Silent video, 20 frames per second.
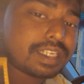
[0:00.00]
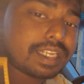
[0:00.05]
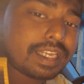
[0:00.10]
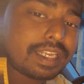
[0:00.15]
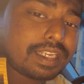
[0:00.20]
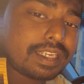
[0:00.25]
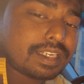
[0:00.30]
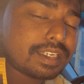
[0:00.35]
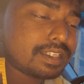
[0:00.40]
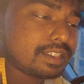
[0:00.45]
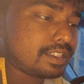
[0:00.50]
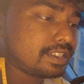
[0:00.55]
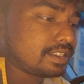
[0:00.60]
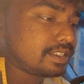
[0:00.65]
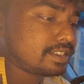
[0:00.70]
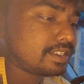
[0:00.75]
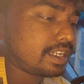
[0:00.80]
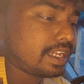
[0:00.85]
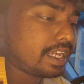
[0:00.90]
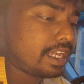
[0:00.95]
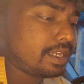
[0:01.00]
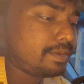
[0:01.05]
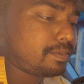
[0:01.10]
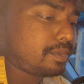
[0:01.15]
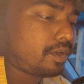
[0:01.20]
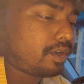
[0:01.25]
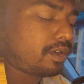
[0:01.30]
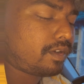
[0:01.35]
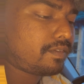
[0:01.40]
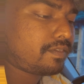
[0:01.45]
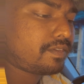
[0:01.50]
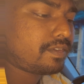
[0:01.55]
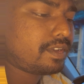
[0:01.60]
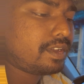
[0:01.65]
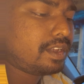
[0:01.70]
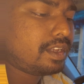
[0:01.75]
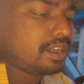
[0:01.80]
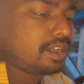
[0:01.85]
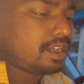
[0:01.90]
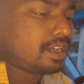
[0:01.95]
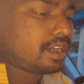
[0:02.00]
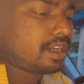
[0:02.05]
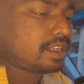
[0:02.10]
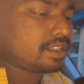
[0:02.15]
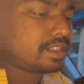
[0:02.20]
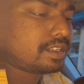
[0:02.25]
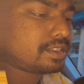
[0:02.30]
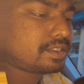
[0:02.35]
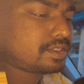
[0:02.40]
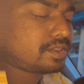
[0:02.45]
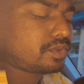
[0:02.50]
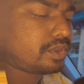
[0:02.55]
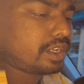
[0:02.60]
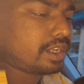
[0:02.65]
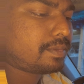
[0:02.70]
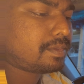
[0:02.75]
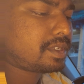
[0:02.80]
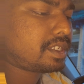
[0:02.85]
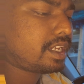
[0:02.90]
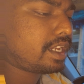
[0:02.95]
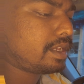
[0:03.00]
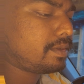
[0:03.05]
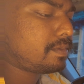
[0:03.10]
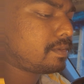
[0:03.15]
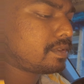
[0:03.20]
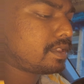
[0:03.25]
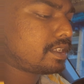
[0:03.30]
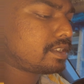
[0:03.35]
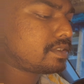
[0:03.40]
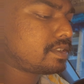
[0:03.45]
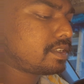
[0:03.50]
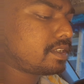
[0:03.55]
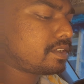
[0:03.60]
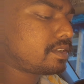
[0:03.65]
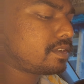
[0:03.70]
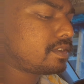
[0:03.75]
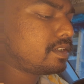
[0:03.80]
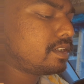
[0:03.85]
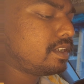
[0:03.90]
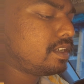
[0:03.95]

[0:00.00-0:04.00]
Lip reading: take this tape off, this 3M tape that's here.